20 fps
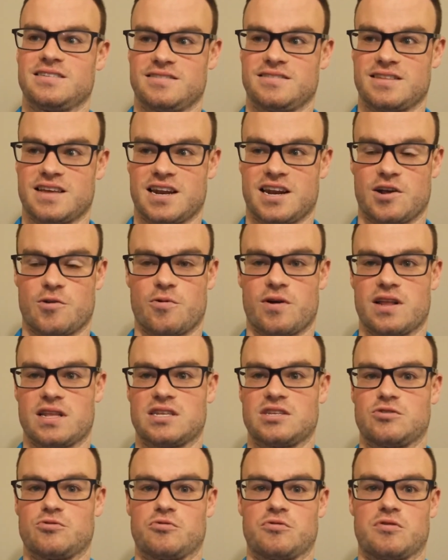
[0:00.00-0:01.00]
That
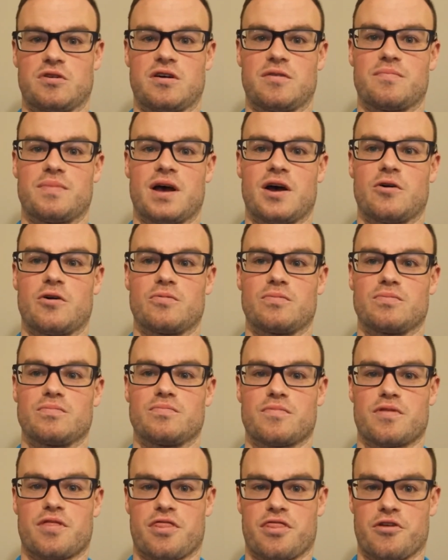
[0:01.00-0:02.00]
equates to about
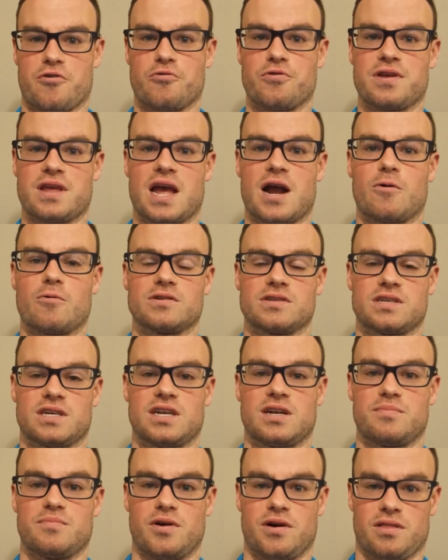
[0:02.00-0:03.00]
30 hours
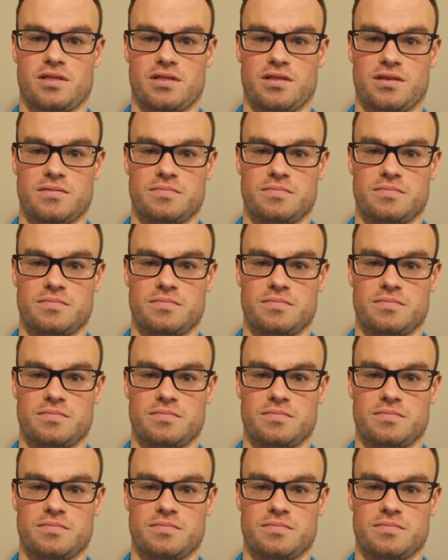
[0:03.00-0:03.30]
in a month.